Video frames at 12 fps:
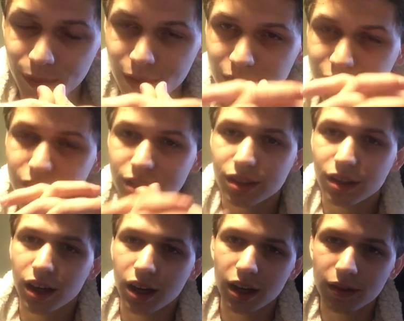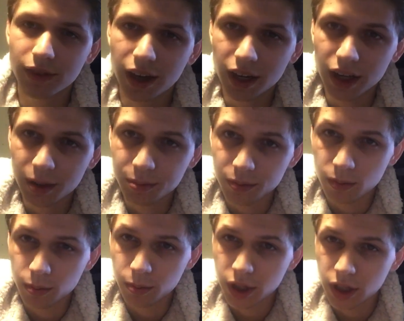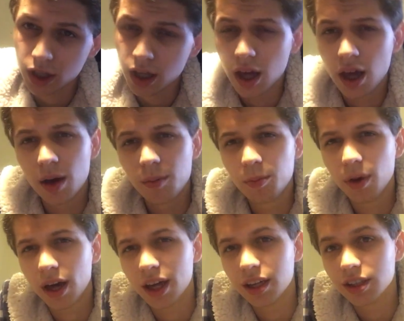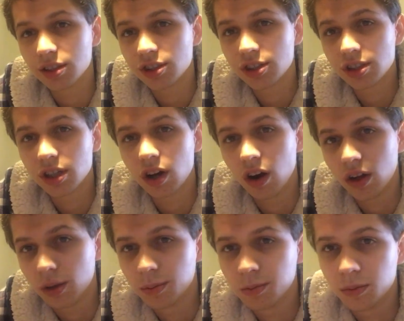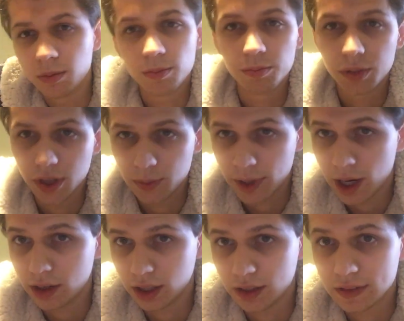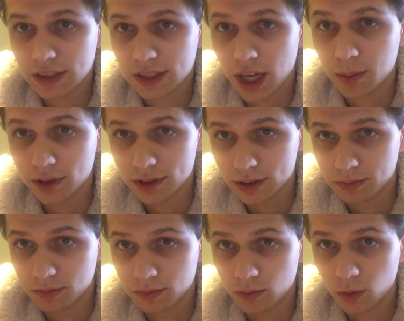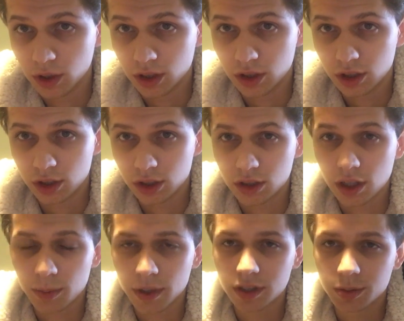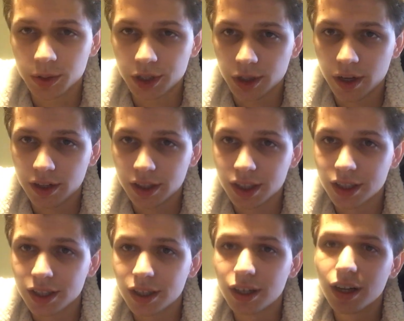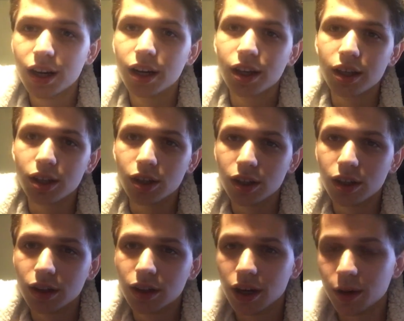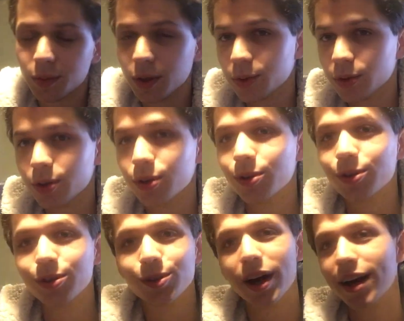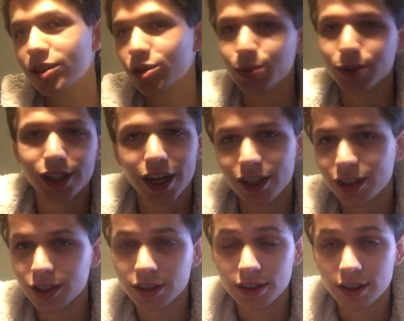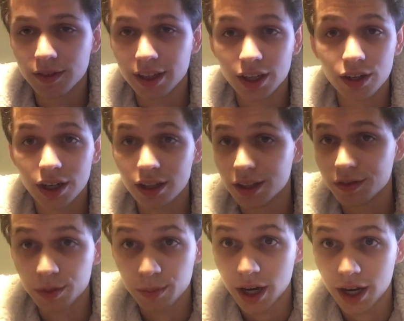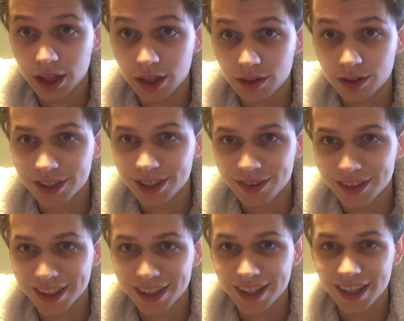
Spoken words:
this finite being. But it shouldn't all be about escapism when you're talking about spirituality here. There are people who do astral projection and stuff like that, try to leave their body or something.